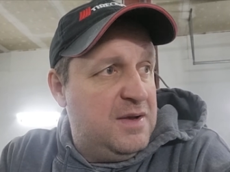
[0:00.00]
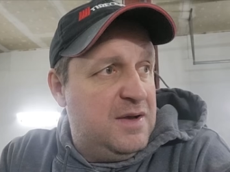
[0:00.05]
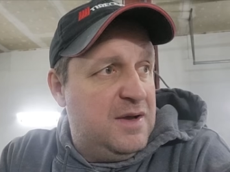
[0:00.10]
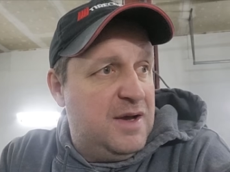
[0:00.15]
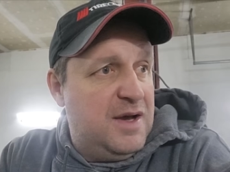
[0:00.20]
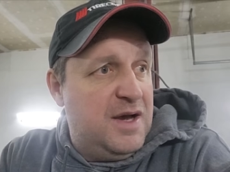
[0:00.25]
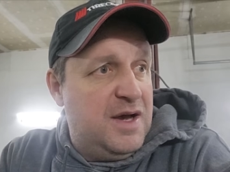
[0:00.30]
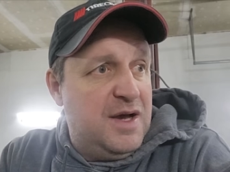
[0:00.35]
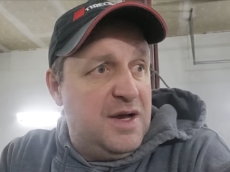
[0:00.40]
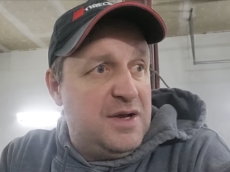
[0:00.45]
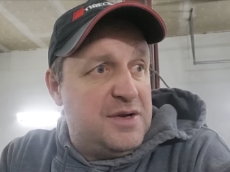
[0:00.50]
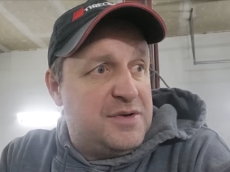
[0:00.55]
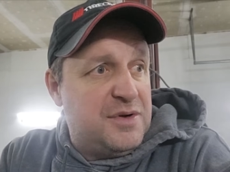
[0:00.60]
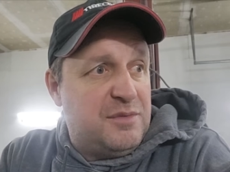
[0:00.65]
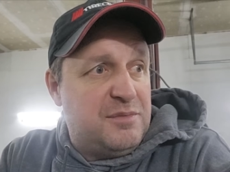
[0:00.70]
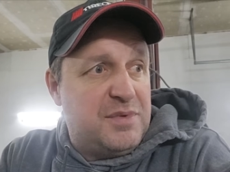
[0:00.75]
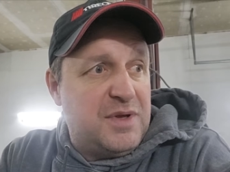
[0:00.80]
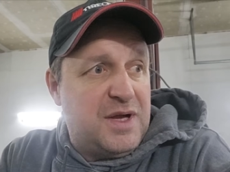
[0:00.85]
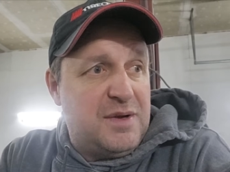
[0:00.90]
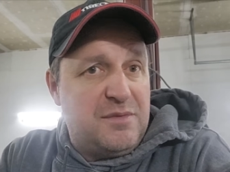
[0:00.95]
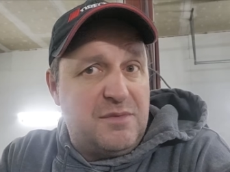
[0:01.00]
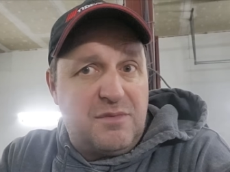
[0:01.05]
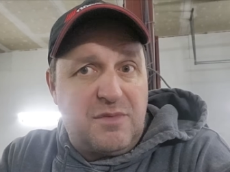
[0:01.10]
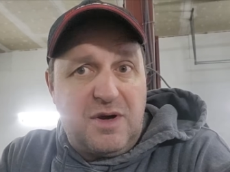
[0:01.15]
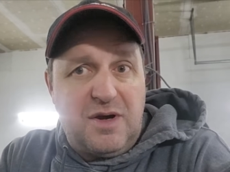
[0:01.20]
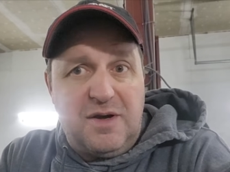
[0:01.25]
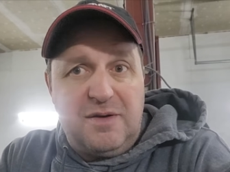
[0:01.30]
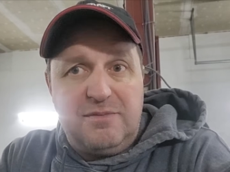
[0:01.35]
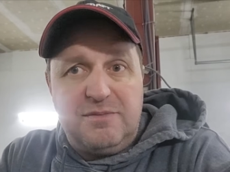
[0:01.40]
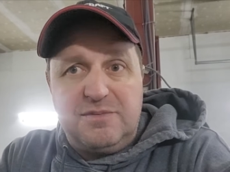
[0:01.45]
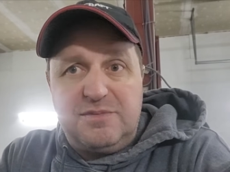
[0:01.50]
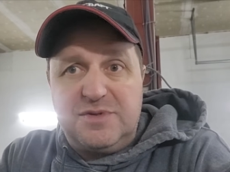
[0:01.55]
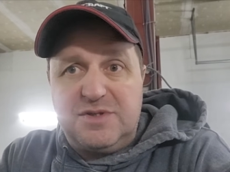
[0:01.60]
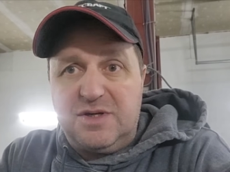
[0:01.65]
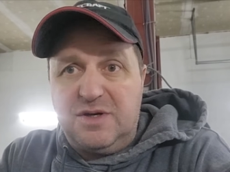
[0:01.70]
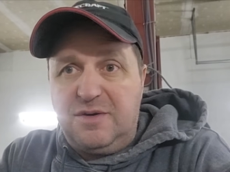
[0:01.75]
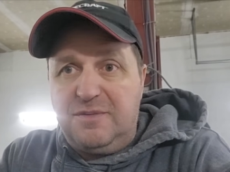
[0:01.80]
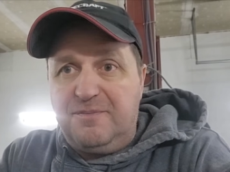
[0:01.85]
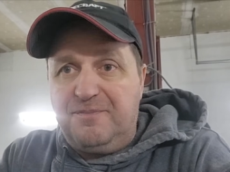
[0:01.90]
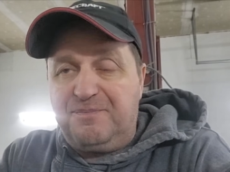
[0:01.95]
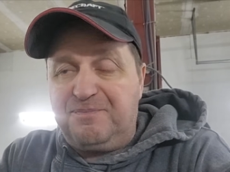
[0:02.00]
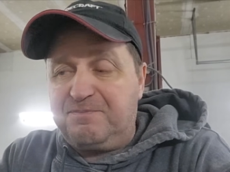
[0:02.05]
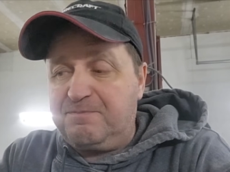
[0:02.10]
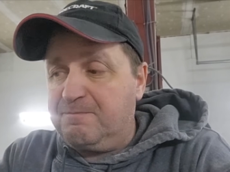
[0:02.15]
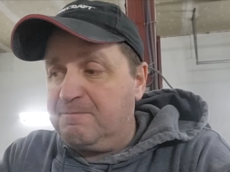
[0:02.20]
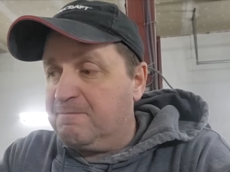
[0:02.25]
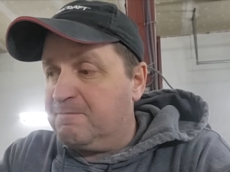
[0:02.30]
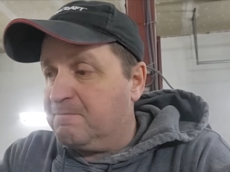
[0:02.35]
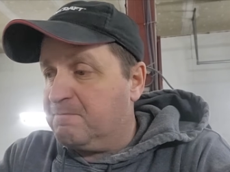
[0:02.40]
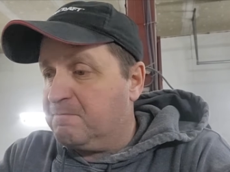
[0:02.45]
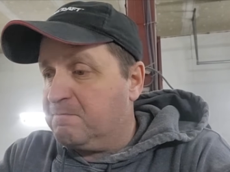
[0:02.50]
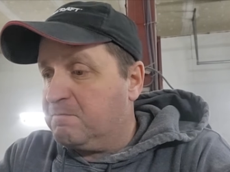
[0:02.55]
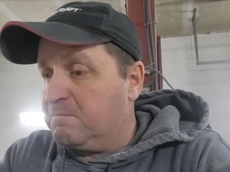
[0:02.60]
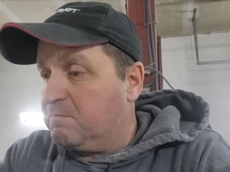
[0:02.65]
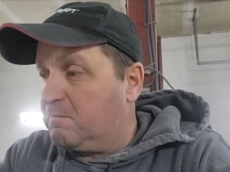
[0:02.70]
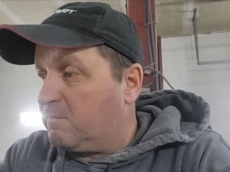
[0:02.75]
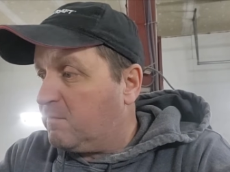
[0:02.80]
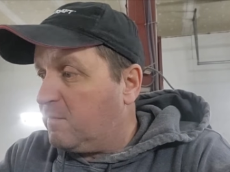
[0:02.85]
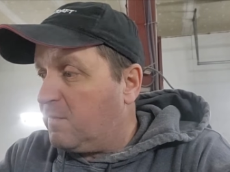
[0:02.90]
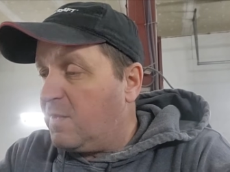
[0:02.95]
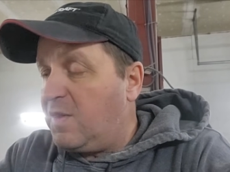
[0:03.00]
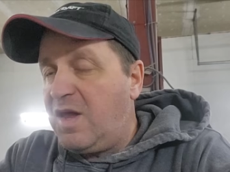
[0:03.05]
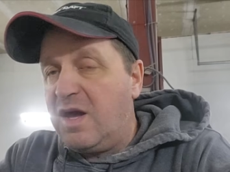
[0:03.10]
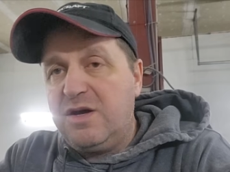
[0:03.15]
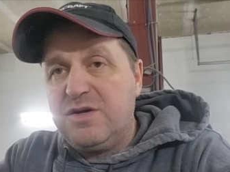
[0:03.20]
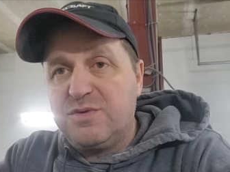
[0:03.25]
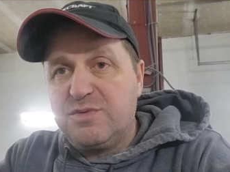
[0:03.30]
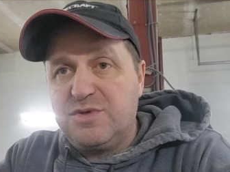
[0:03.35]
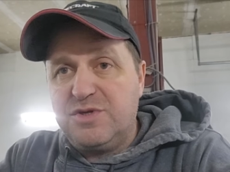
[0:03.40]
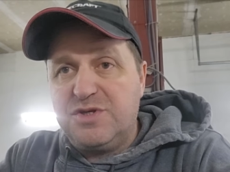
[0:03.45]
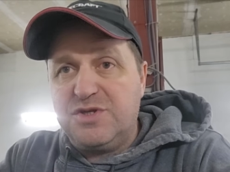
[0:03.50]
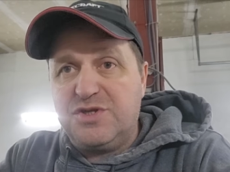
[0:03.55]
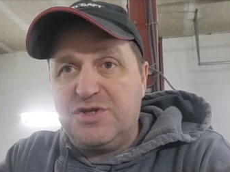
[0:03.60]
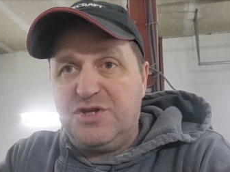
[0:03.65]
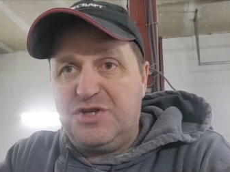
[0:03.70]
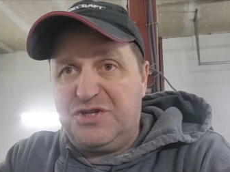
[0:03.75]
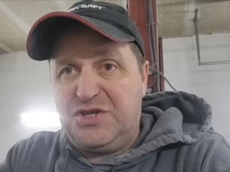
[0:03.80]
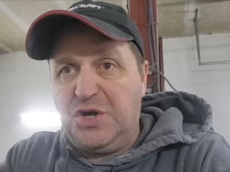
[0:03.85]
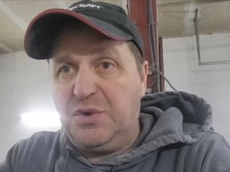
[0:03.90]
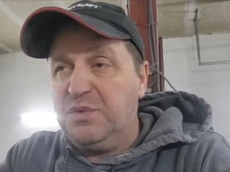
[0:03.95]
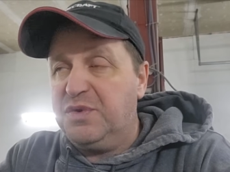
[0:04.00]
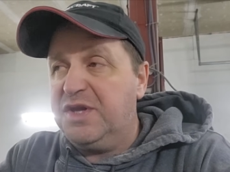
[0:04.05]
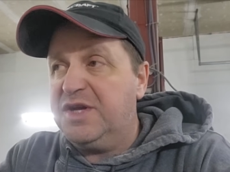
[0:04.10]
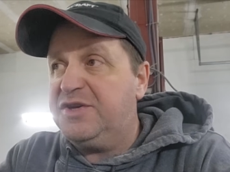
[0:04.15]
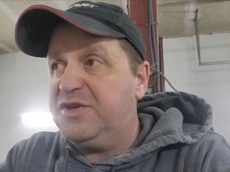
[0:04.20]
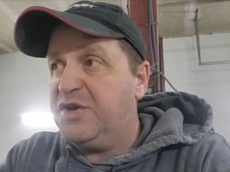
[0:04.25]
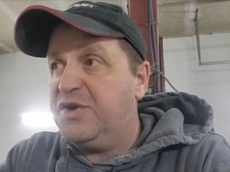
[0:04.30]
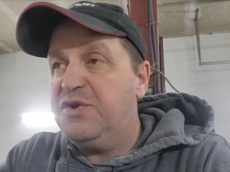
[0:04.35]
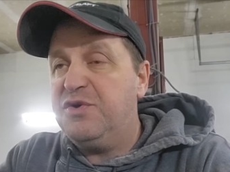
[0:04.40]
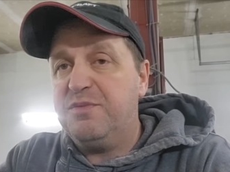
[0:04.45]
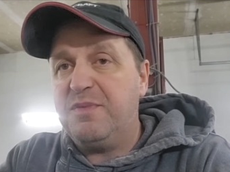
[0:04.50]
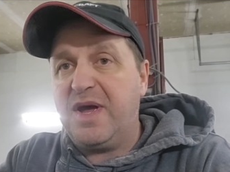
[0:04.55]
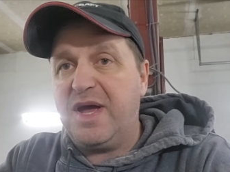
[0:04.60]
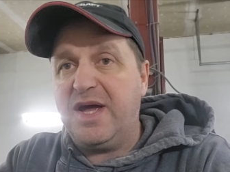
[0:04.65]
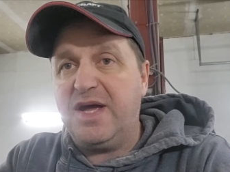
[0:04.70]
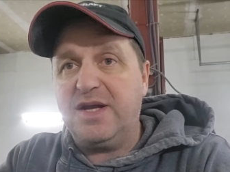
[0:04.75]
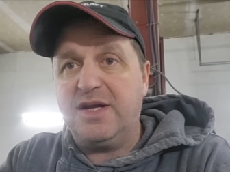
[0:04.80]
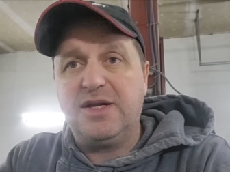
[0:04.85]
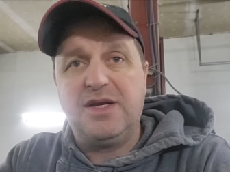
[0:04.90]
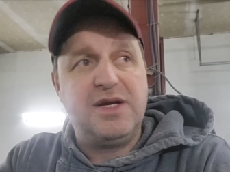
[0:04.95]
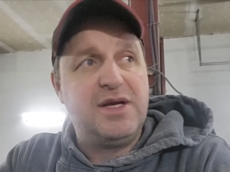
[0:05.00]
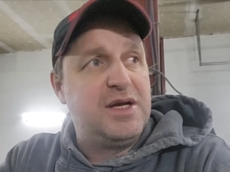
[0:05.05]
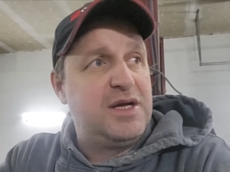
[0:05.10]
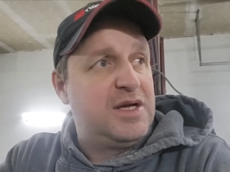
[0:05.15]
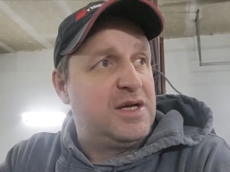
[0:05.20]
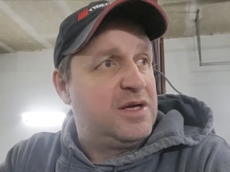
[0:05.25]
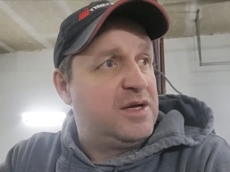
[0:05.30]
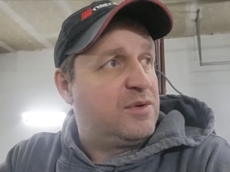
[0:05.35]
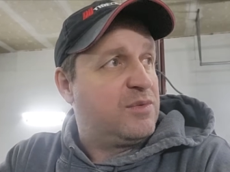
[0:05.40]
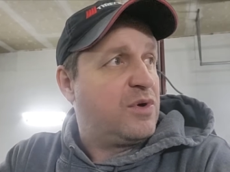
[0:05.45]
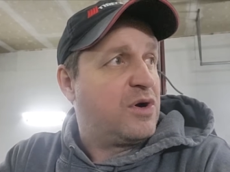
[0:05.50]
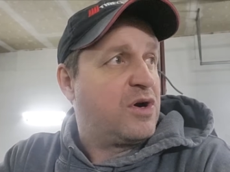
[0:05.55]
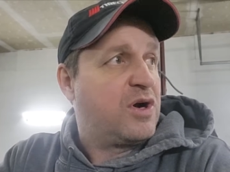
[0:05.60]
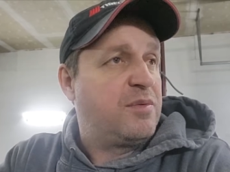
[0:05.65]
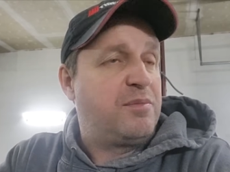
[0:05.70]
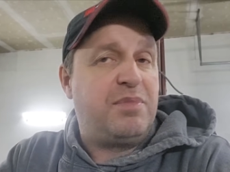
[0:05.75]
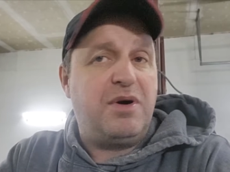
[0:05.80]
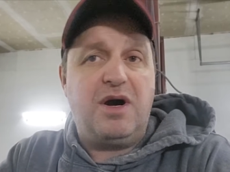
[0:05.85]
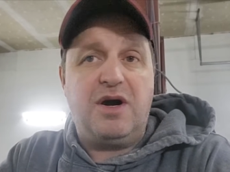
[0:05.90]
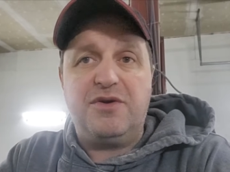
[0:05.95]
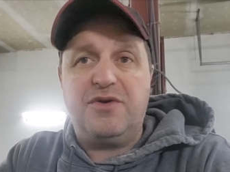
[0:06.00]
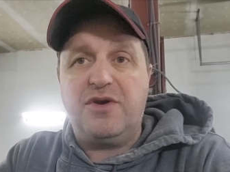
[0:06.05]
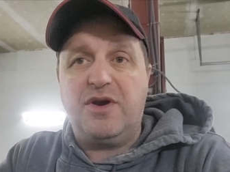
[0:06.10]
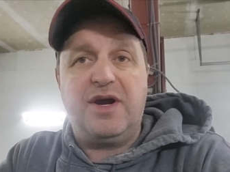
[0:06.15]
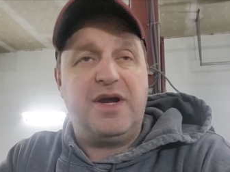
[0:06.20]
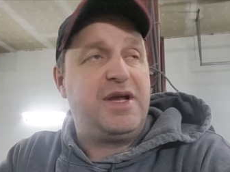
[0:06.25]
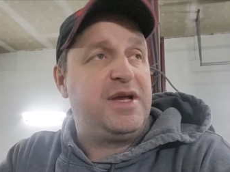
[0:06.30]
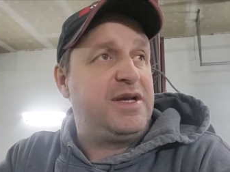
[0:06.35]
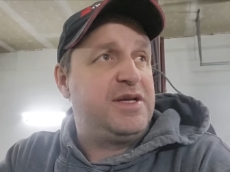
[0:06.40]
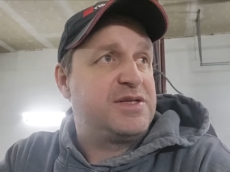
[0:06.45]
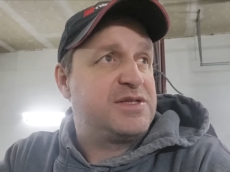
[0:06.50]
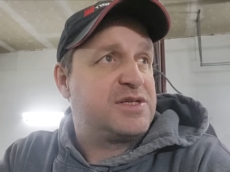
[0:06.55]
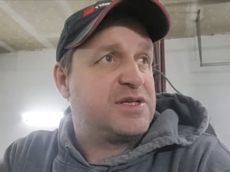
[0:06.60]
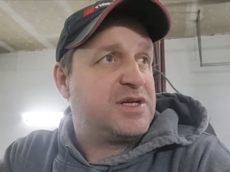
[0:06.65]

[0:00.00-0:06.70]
Don't blame them, right? So we're just doing the do, man. Work compadre, he's